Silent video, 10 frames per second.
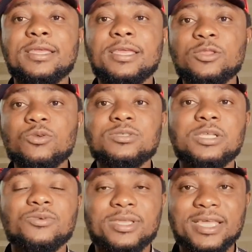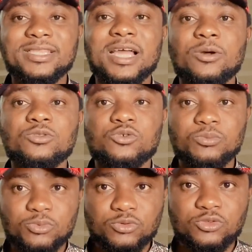knows how to get down to
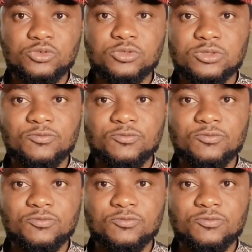produce